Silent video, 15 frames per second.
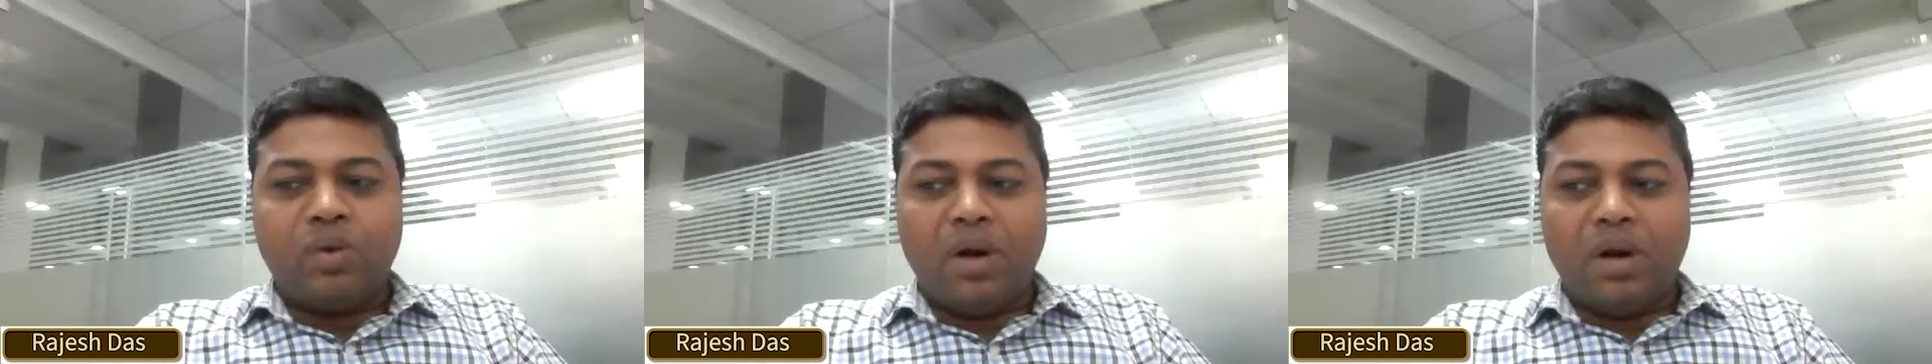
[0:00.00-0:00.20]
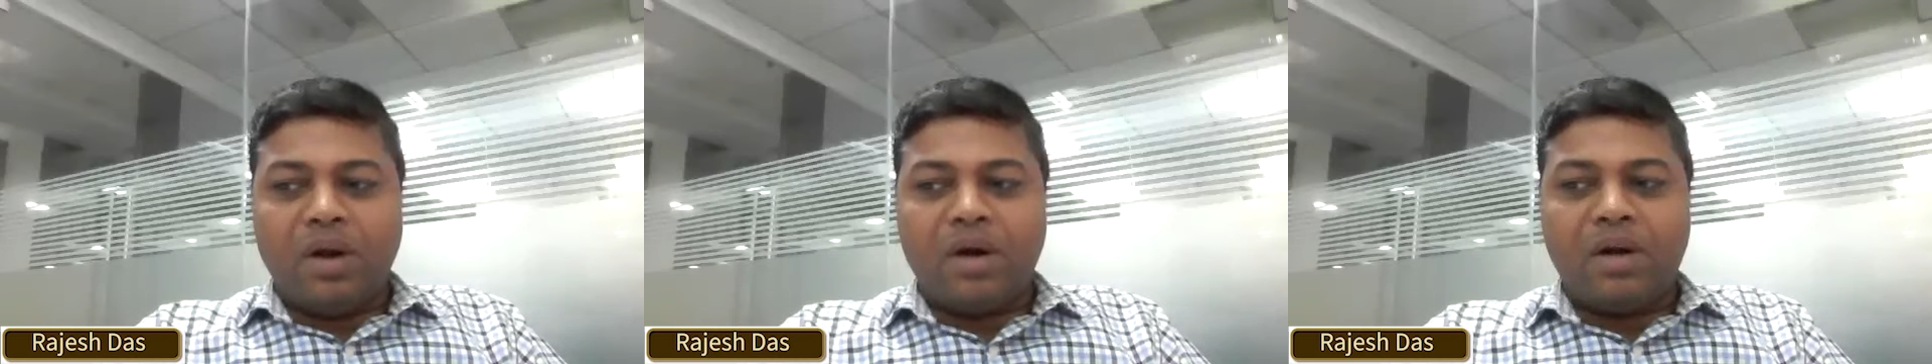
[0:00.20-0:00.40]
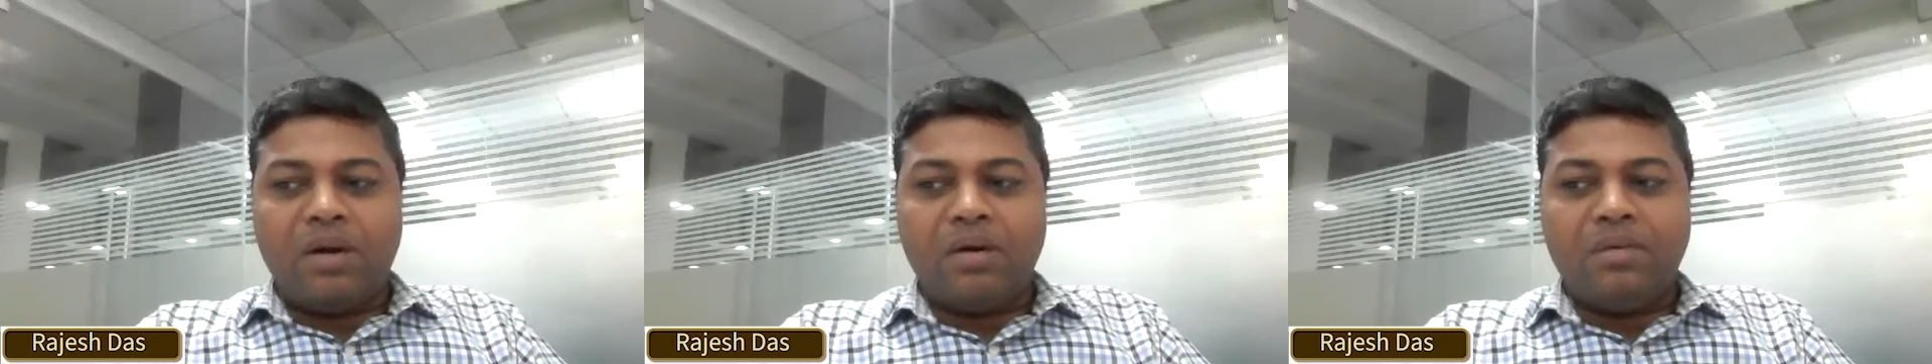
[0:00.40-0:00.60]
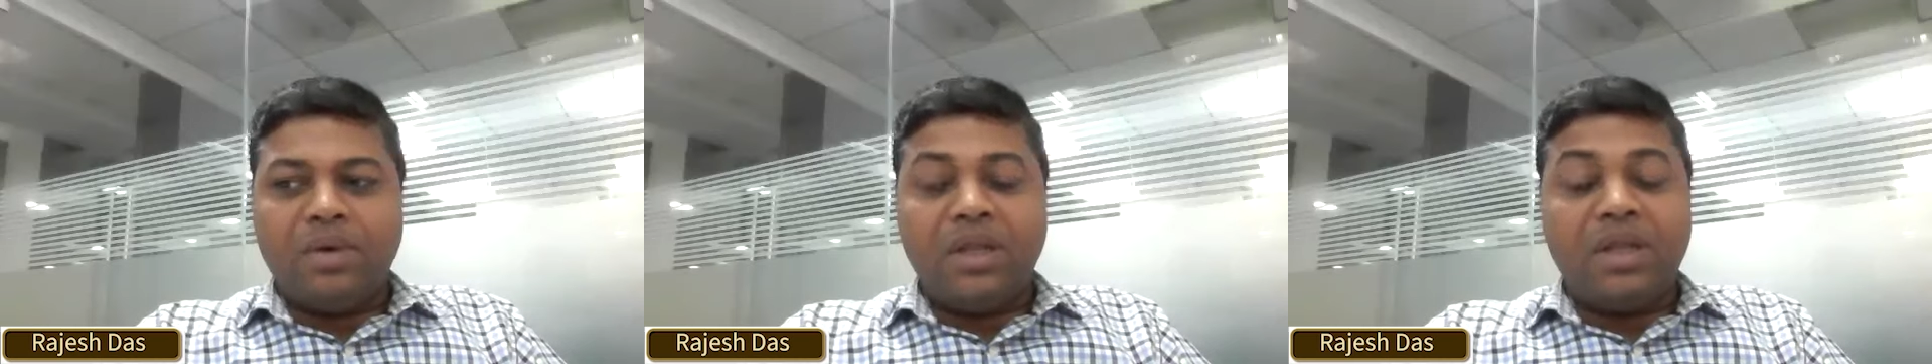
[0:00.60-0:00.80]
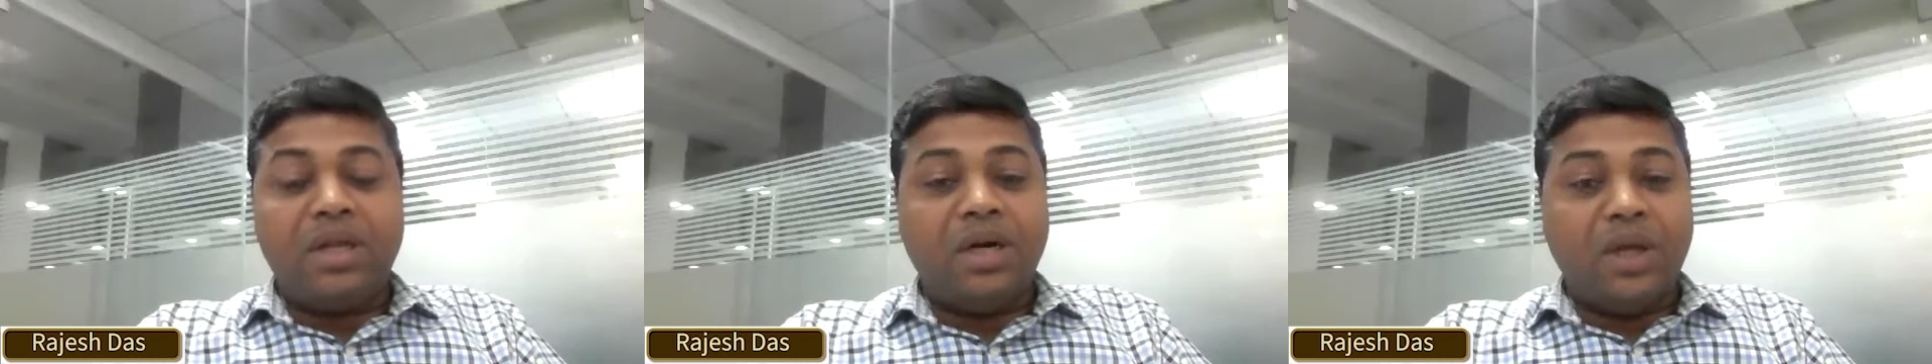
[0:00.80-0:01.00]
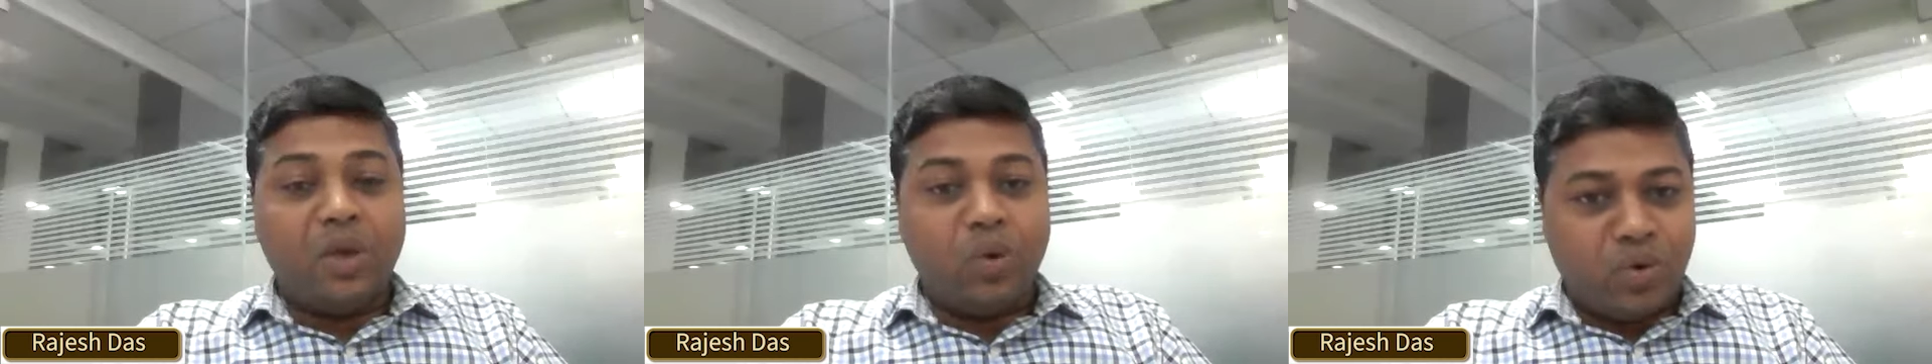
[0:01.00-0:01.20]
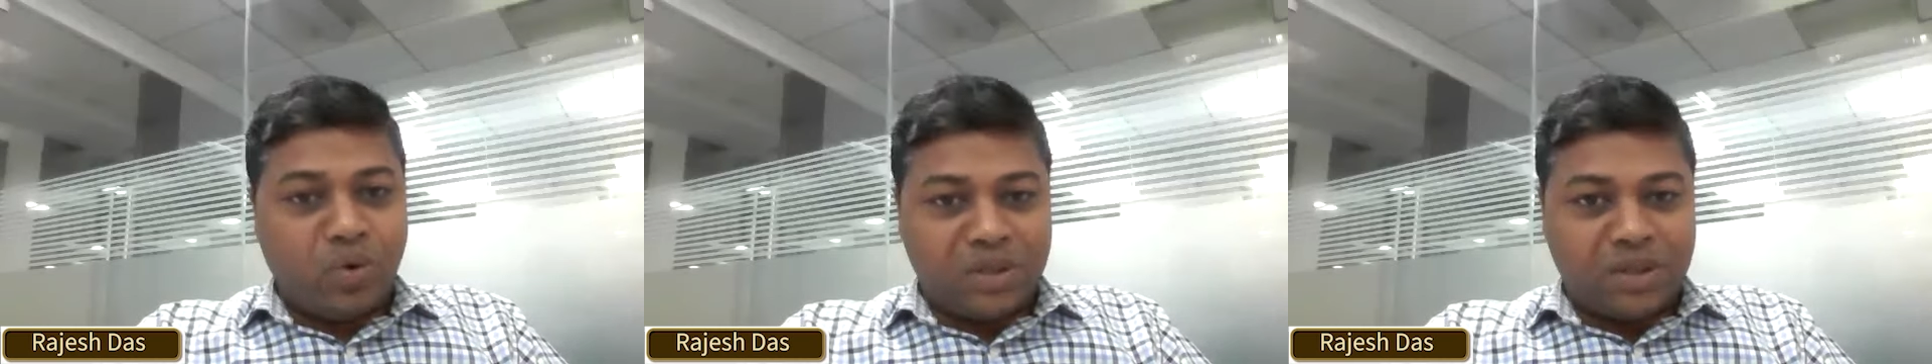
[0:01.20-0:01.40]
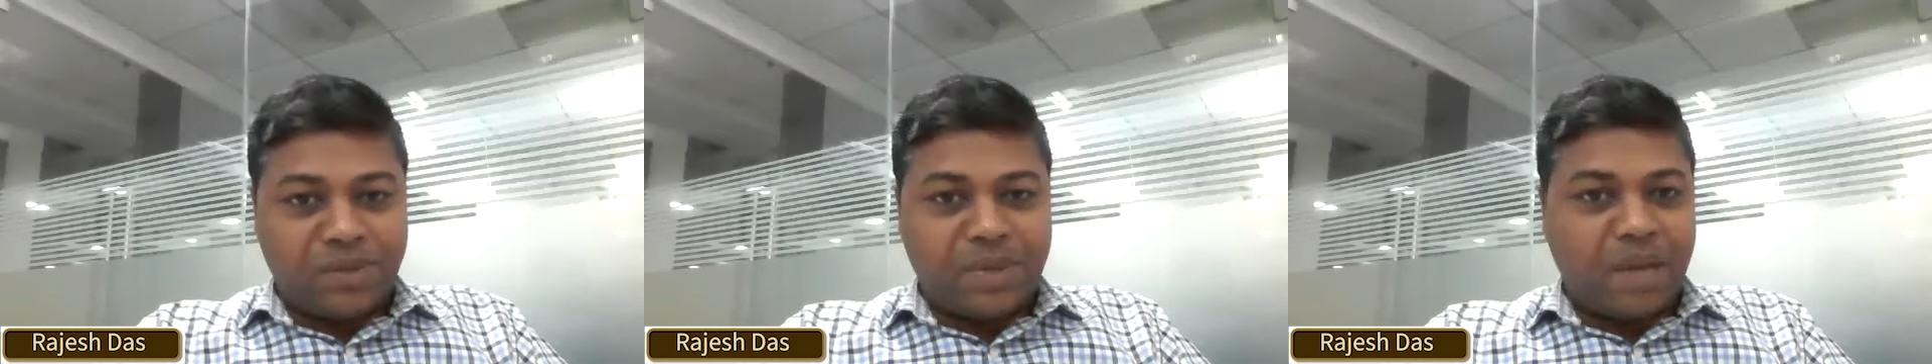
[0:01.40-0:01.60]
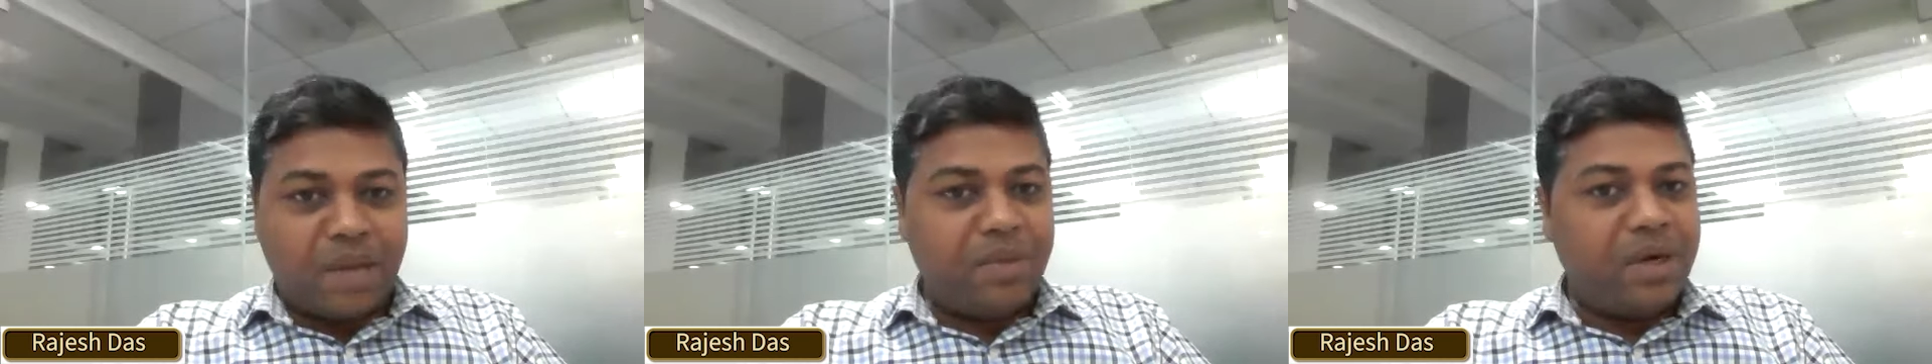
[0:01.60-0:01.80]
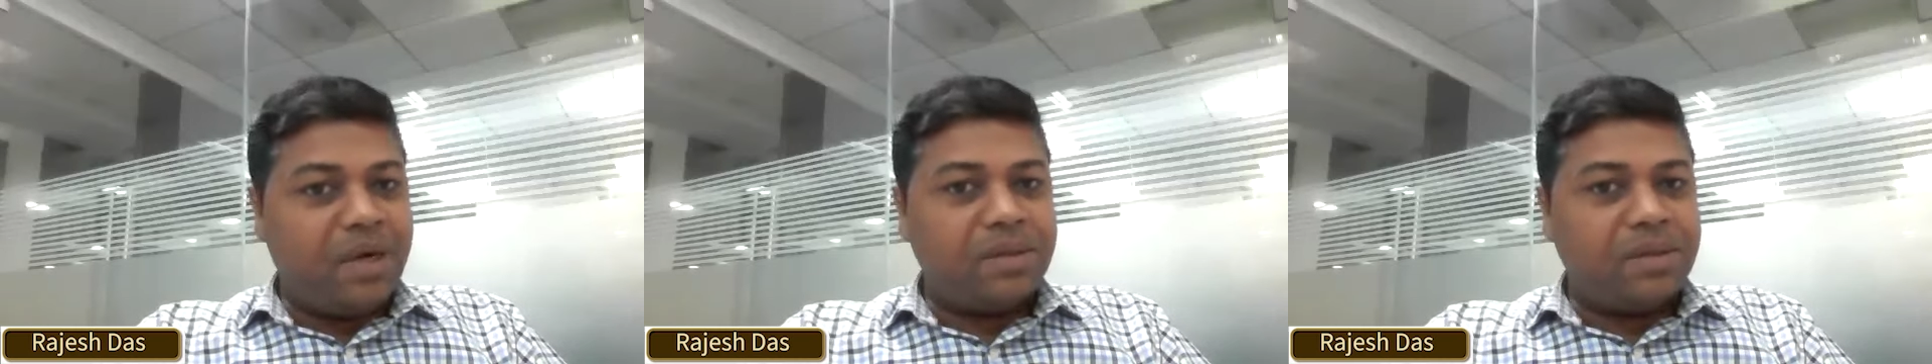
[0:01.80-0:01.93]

learn in the due course of time.